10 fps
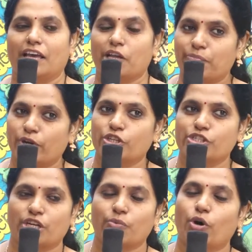air
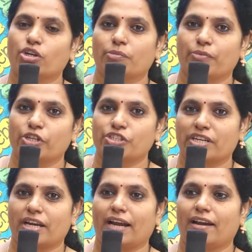pollution, water
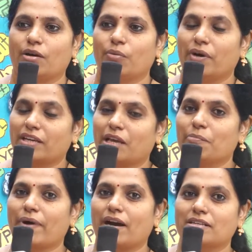pollution, and working
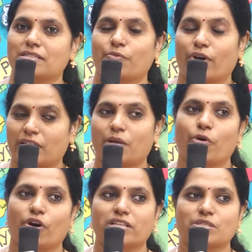parts, working
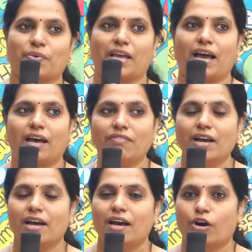models we have
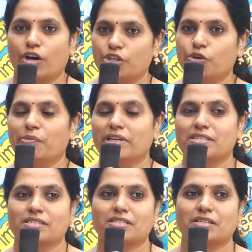on human
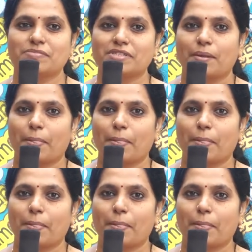systems.